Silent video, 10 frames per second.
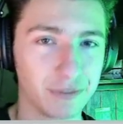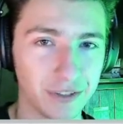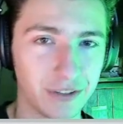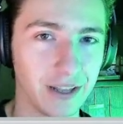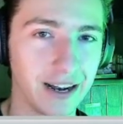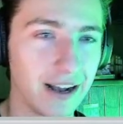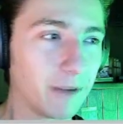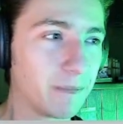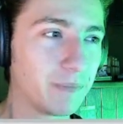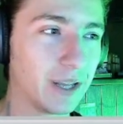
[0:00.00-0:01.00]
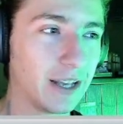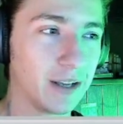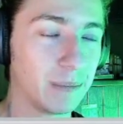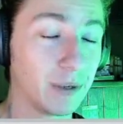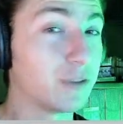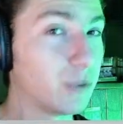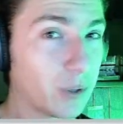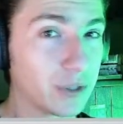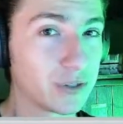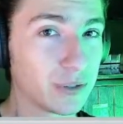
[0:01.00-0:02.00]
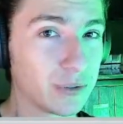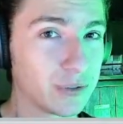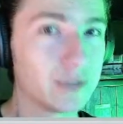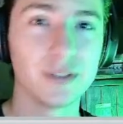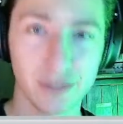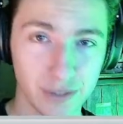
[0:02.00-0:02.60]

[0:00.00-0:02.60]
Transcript: figure that out, but if you want to, go